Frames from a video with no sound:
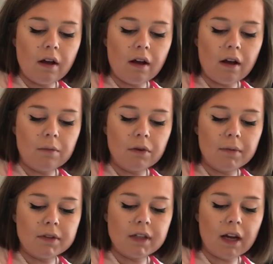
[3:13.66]

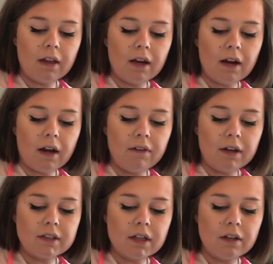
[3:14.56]
normal saline, IV
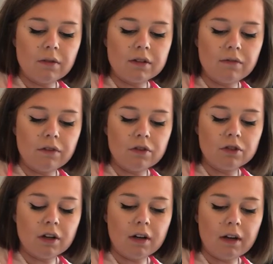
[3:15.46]
continuous
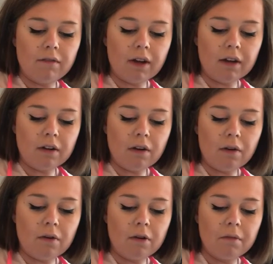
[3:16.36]
infusion, and
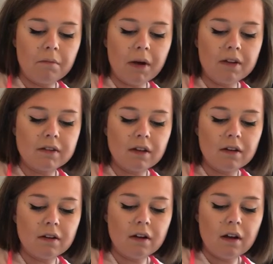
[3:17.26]

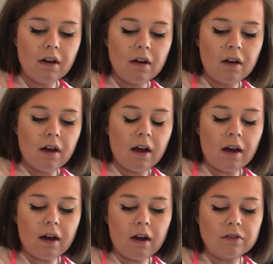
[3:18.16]
vancomycin,
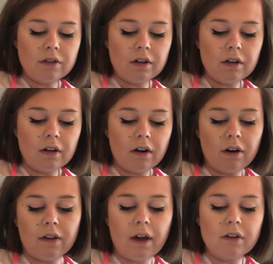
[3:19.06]

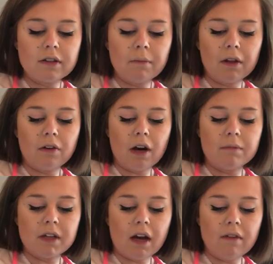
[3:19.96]
1,000
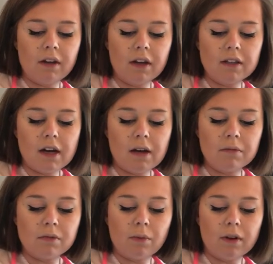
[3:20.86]
milligrams IV
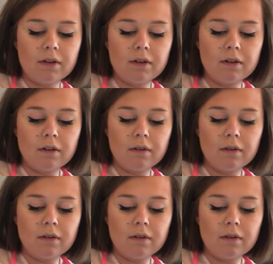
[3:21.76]
×1.